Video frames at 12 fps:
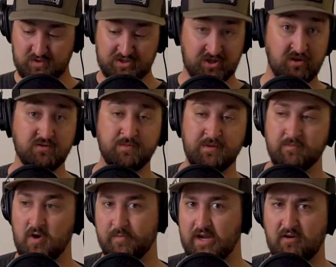excuse me,
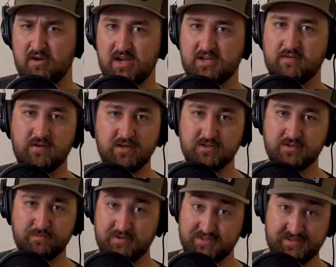all my creativity has
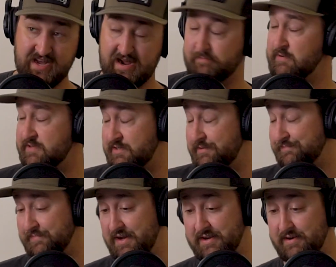just been zapped. So
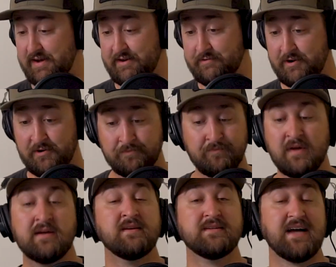that, I don't know.
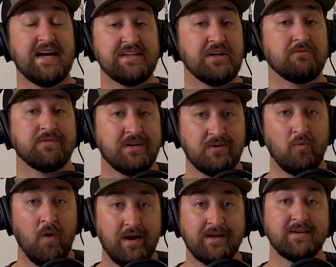I don't know
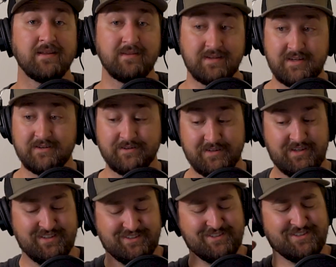what the deal
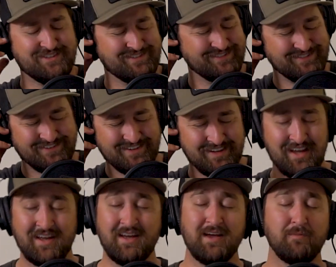is, but
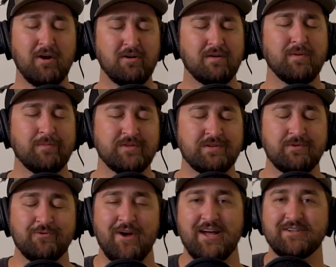I'll come up with some
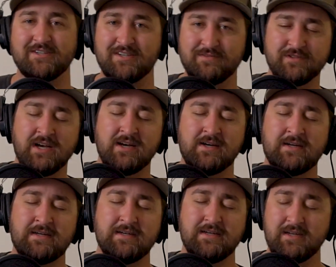new adjectives
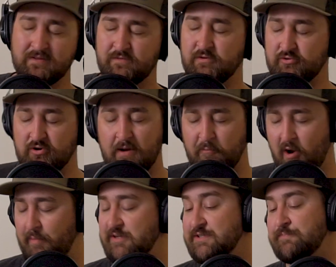in the future, I
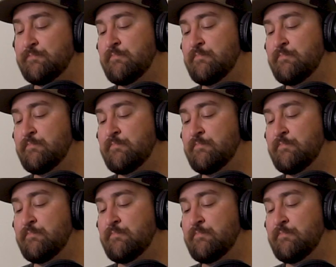promise.